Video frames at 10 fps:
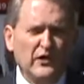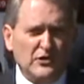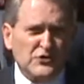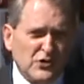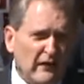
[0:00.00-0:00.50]
the
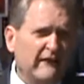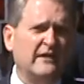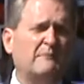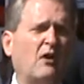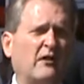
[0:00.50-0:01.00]

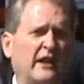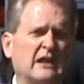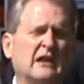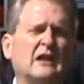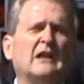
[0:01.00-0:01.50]
Conservative Party,
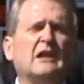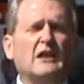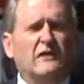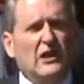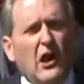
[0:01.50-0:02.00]

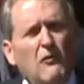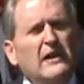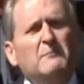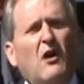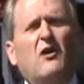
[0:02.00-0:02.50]
the
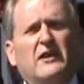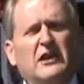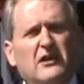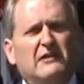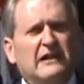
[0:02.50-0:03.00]
only party
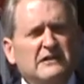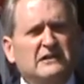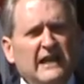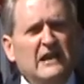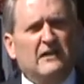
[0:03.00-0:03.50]
here in
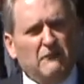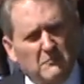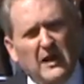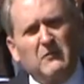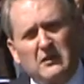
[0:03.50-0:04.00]
Lexington County, the
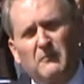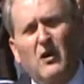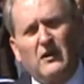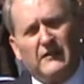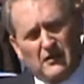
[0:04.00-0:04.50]
Republican
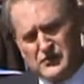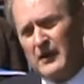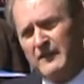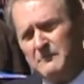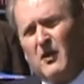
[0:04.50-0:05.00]
Party, the
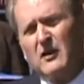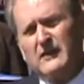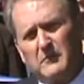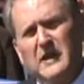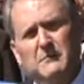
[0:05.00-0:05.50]
Conservative Party
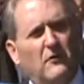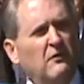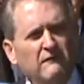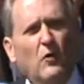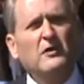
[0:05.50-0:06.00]
of the people,
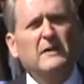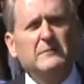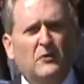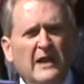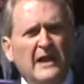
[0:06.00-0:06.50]
for the
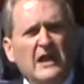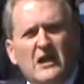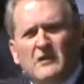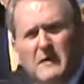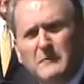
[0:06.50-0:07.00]
people.
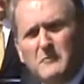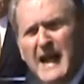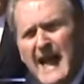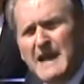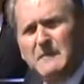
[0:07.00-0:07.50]
The people
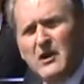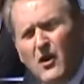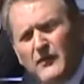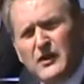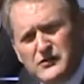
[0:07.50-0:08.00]
behind me
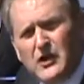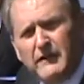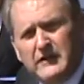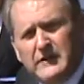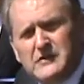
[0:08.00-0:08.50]
are the
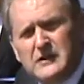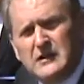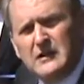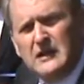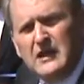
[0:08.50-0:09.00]
conservatives.
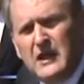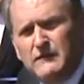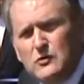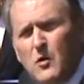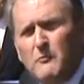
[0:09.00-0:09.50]

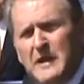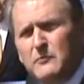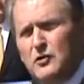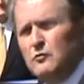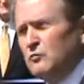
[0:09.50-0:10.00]
If you want
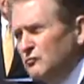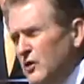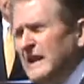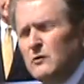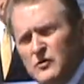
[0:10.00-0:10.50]
people who
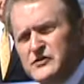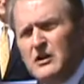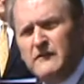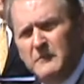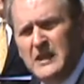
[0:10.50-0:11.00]
really will
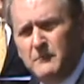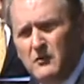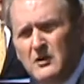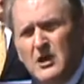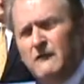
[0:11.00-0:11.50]
serve the people
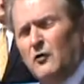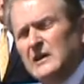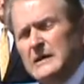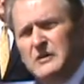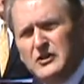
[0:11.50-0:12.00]
for
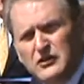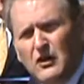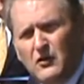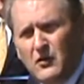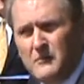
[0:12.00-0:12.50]
limited
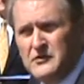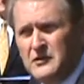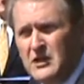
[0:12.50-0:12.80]
terms,